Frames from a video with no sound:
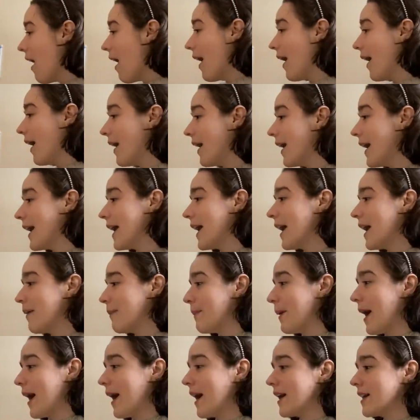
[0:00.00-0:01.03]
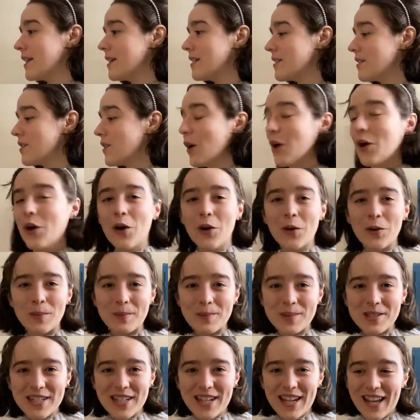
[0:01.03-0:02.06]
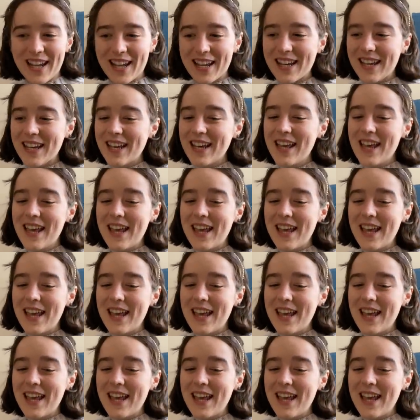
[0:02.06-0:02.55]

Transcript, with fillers: I am at home today.